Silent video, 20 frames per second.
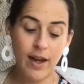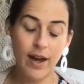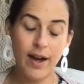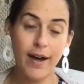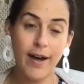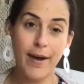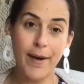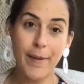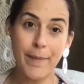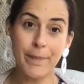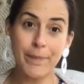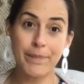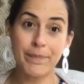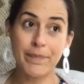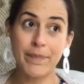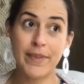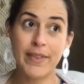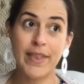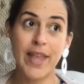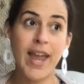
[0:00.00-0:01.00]

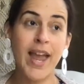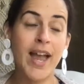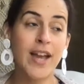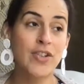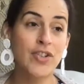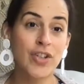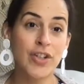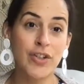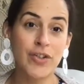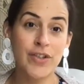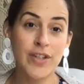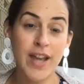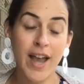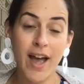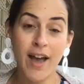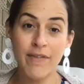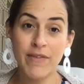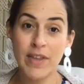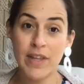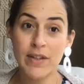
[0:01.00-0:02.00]
They actually used to
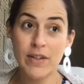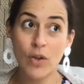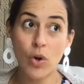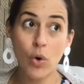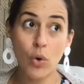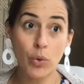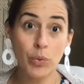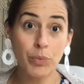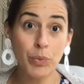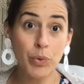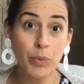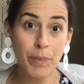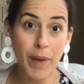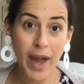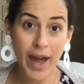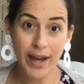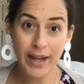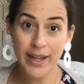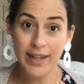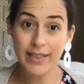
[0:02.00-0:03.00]
have this cold brew
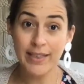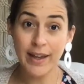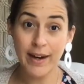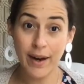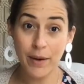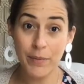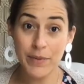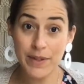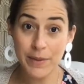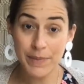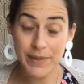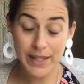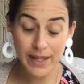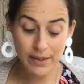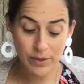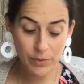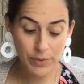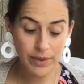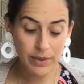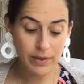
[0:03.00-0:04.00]
packet that I was
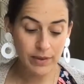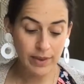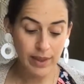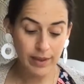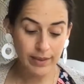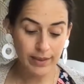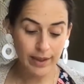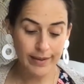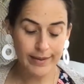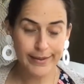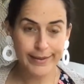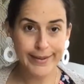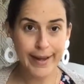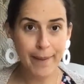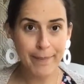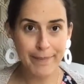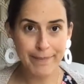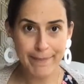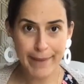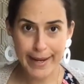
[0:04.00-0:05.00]
obsessed with that they
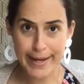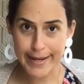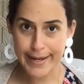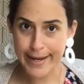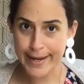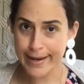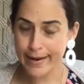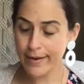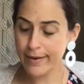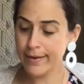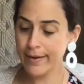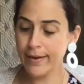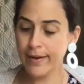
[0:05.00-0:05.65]
stopped making.